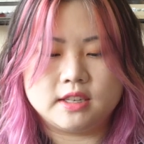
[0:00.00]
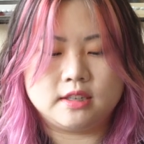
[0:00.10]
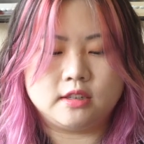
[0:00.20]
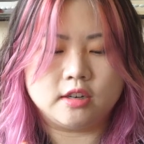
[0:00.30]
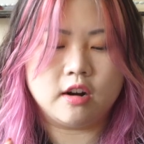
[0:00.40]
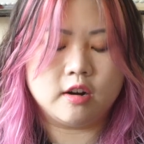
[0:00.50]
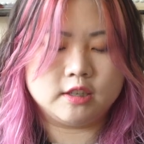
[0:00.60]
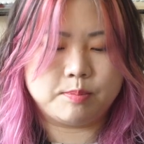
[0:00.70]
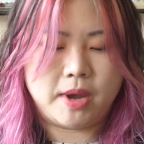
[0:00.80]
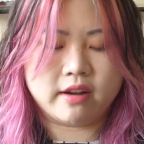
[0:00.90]
this
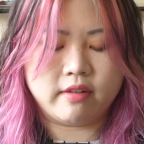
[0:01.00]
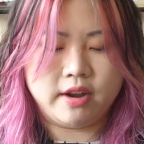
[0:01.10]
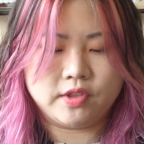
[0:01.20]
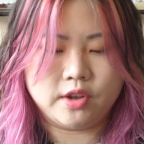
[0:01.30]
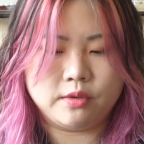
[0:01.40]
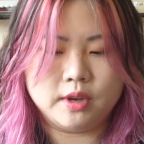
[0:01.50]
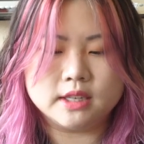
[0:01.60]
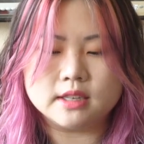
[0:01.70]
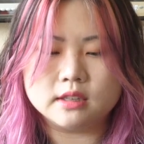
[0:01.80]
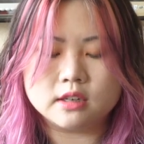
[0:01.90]
stars background though.
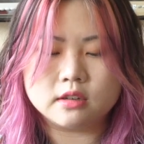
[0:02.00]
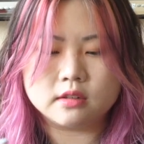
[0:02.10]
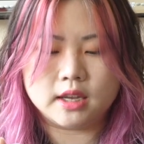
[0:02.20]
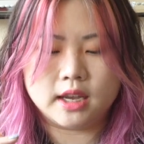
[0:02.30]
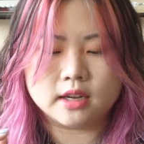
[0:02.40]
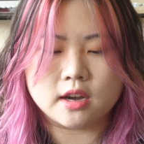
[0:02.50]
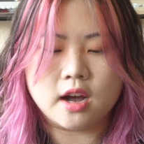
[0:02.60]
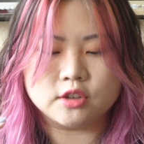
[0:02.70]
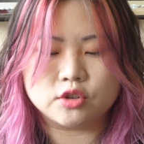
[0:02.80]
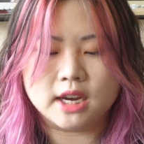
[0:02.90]
It
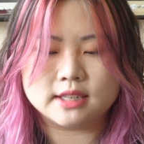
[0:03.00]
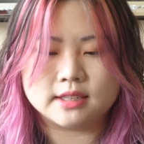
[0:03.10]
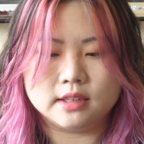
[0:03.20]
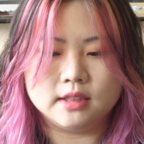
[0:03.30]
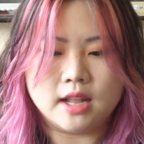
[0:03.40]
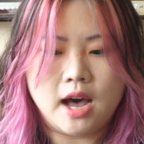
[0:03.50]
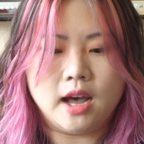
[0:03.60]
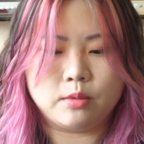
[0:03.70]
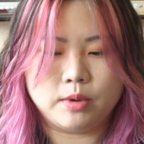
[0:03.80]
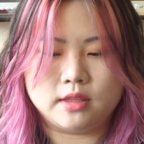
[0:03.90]
contrasts a
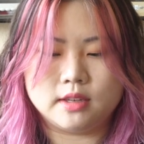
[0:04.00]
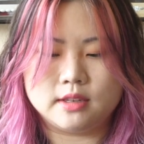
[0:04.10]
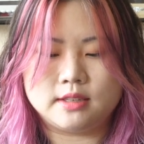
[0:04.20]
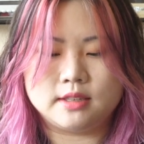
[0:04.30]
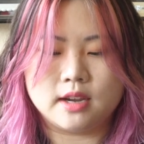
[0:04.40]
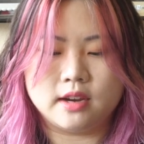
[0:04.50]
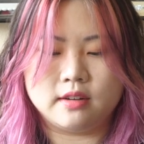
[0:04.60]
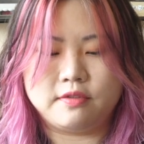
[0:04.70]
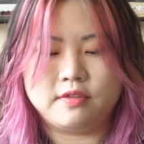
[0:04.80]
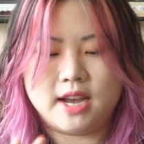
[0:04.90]
lot with this kind
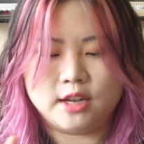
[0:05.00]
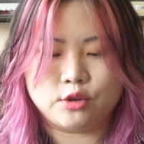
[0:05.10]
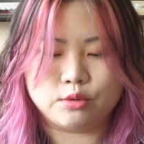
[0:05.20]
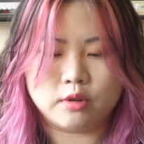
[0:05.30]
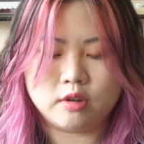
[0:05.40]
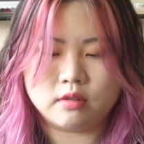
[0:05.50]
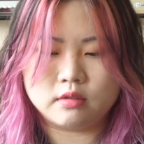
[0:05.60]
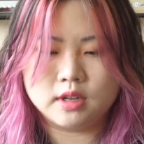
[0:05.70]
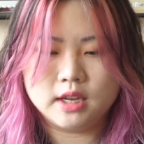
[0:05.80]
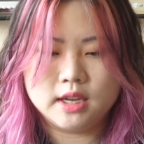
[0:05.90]
of
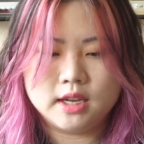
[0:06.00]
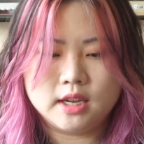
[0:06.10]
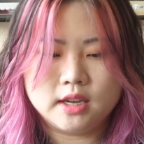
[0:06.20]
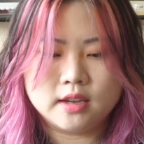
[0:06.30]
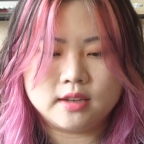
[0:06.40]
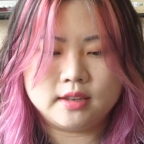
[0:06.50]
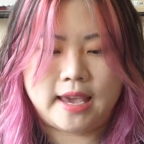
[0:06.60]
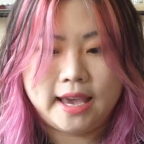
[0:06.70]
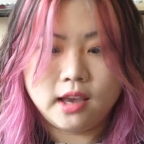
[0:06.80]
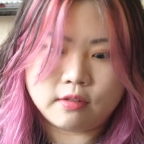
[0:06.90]
natural
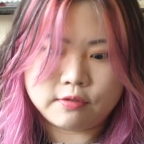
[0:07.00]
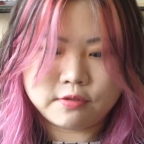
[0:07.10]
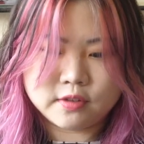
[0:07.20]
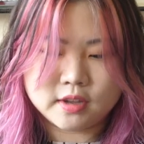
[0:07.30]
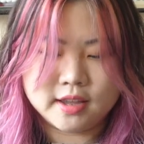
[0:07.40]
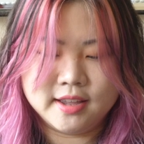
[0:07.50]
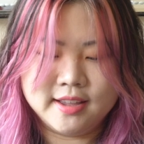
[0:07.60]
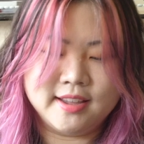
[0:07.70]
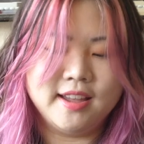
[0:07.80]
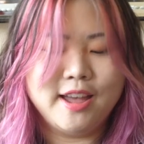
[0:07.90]
cave,
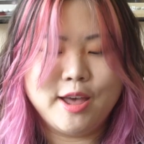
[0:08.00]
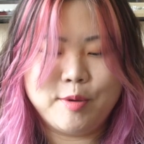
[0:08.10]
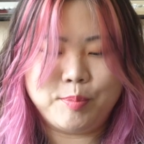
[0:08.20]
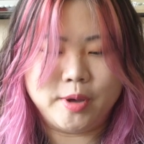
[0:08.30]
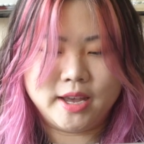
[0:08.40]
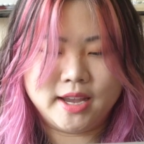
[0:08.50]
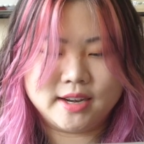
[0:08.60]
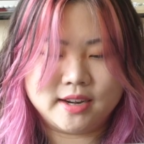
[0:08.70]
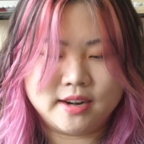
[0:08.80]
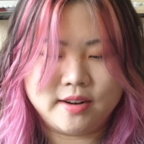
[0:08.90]
but